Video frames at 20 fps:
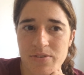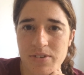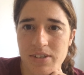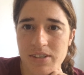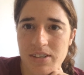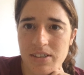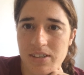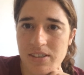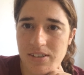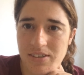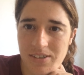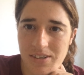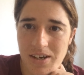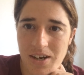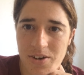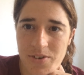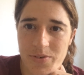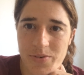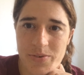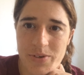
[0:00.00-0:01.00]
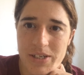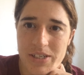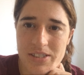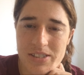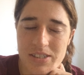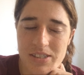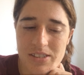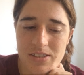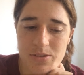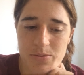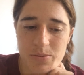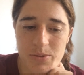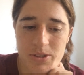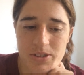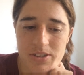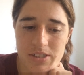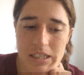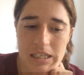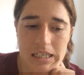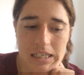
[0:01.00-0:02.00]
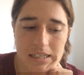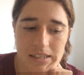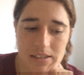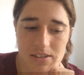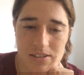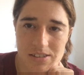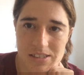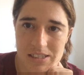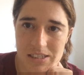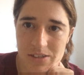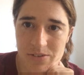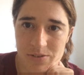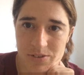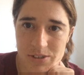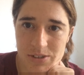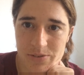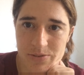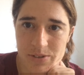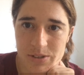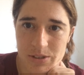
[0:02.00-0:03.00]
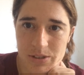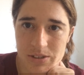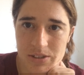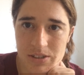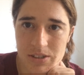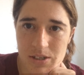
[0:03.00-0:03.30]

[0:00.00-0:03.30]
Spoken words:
and how Rachel is portrayed like this evil